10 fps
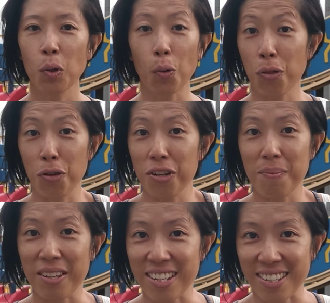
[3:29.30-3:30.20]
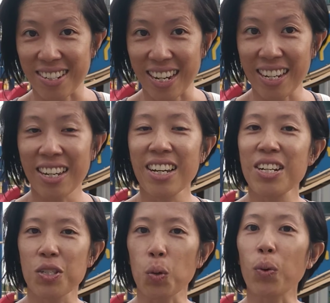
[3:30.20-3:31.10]
or 30 minutes a day?
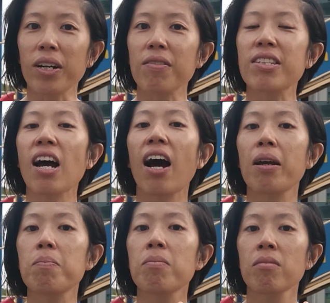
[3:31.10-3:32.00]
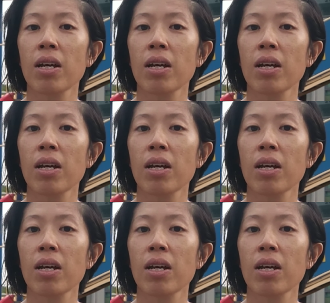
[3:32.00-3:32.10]
So whatever time